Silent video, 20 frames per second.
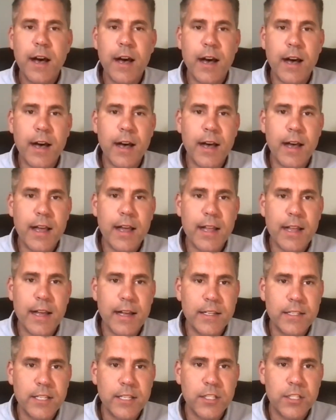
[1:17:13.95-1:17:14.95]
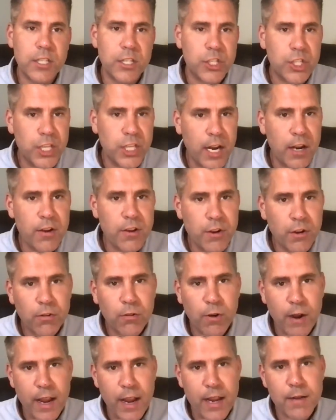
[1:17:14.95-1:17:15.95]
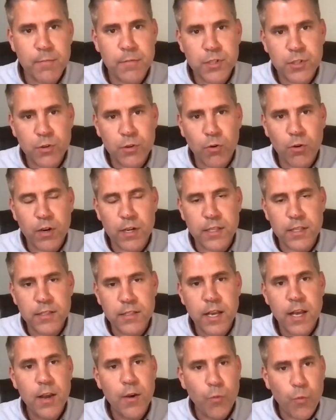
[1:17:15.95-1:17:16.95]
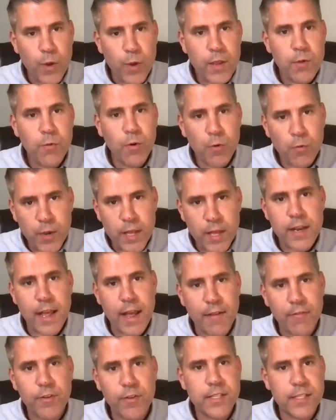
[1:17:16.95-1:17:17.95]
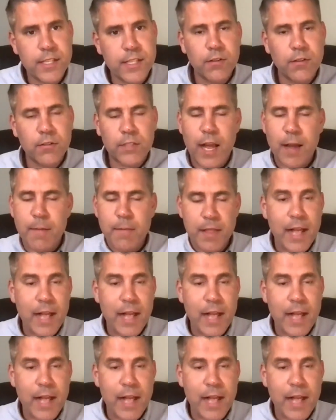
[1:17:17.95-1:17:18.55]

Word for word: uh, uh to, to share your Kratom stories, we will win every single time.